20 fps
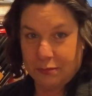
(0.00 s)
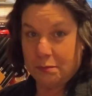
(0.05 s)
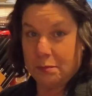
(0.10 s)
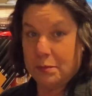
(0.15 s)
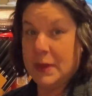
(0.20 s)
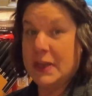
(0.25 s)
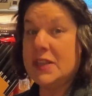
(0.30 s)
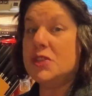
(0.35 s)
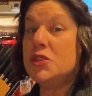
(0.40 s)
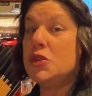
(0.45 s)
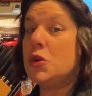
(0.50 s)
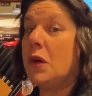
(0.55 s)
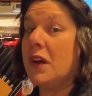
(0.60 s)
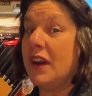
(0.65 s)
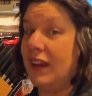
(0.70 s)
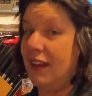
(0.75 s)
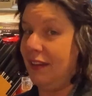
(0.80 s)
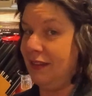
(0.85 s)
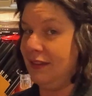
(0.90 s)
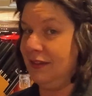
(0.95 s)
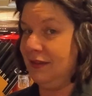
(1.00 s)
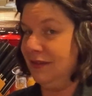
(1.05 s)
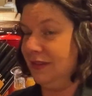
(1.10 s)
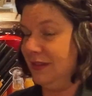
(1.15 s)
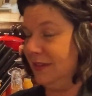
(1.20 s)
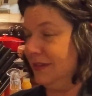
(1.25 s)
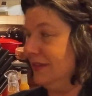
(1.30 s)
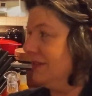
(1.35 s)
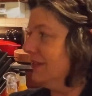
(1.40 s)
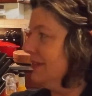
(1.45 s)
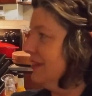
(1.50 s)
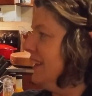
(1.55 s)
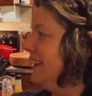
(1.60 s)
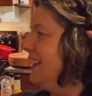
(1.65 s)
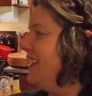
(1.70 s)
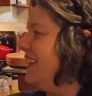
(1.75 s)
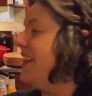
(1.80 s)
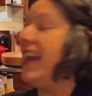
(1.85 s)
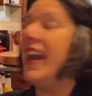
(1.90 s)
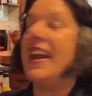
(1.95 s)
been a joy.
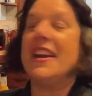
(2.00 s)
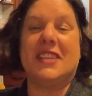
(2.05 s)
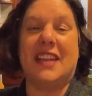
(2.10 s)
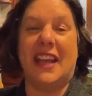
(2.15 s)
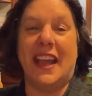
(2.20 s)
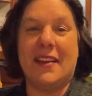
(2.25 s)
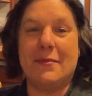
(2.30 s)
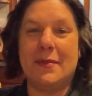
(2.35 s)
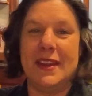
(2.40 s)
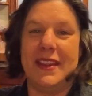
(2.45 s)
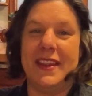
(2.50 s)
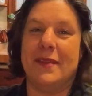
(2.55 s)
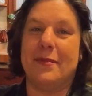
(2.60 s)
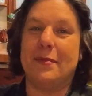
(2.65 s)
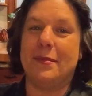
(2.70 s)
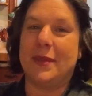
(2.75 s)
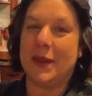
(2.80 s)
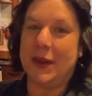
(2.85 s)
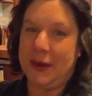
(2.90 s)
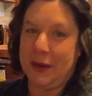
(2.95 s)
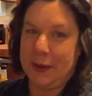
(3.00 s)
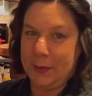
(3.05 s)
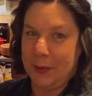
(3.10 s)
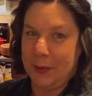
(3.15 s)
They actually have been. They're good